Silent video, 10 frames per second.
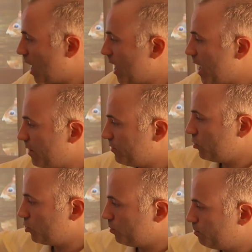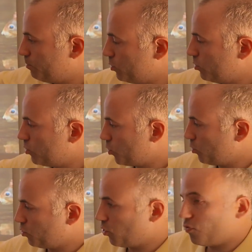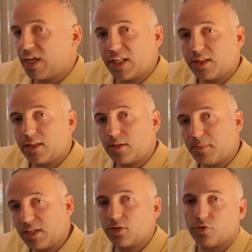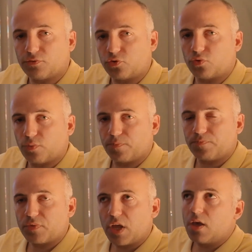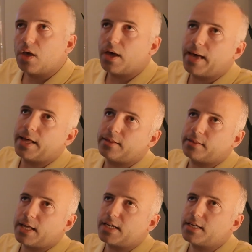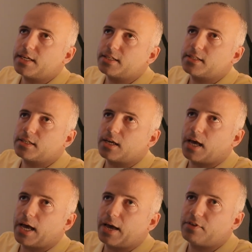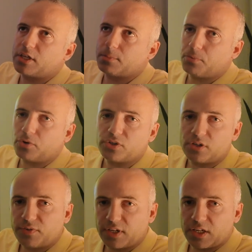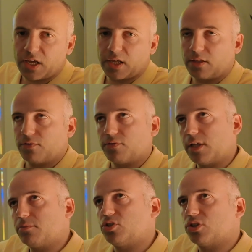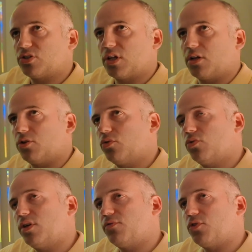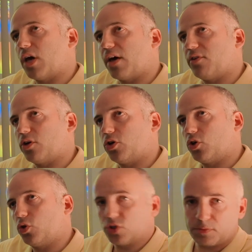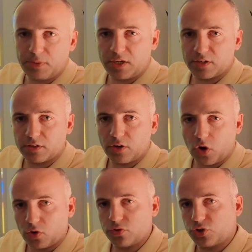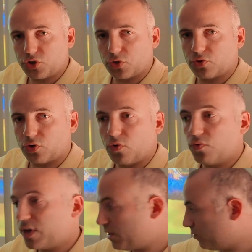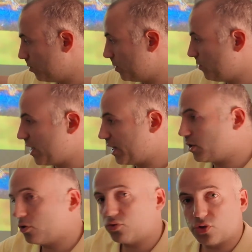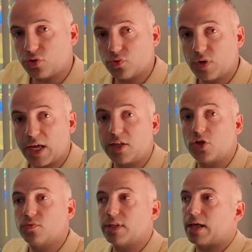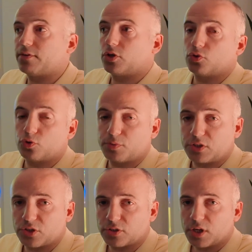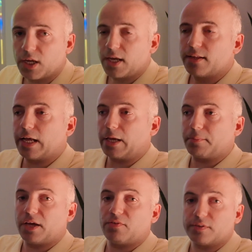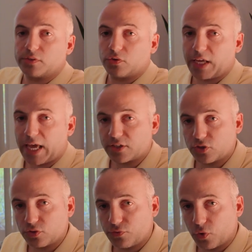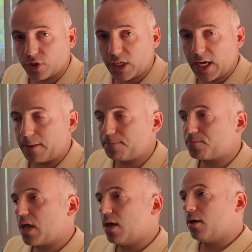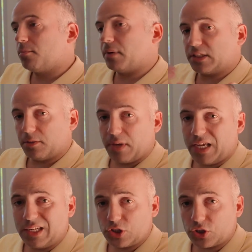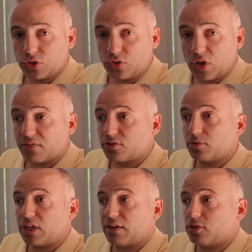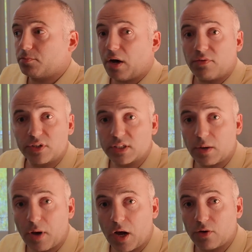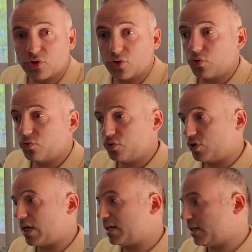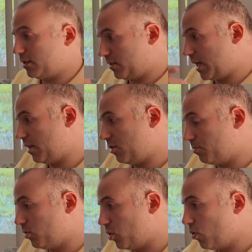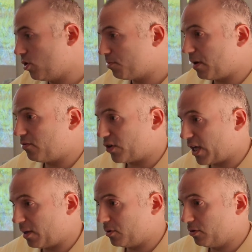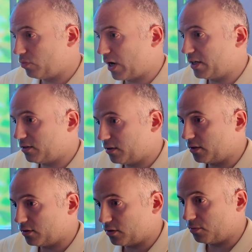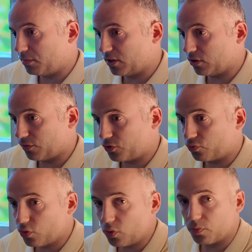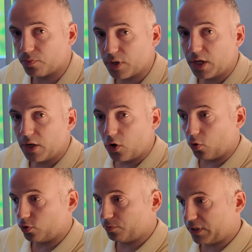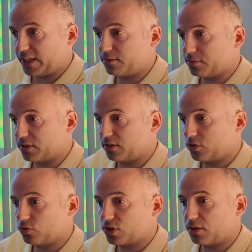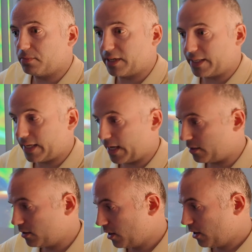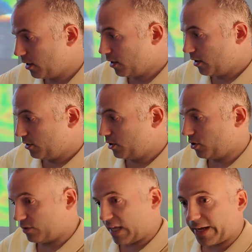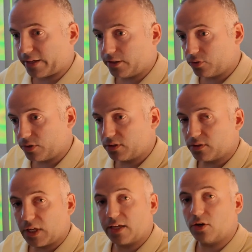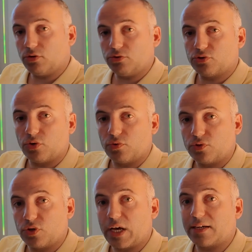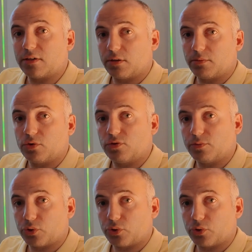I have to put the short throw in the middle of the room. And that is having a positive and negative. Let me just tell you, if you have a good speaker on the short throw, it will be very close to you and you will have a huge picture, like my ViewSonic X2 4K. But the main issue, you have to give the power somehow. So you gotta take the longer power cable right into the middle of the room or the placement so somebody can tackle to it. And also you got to remove the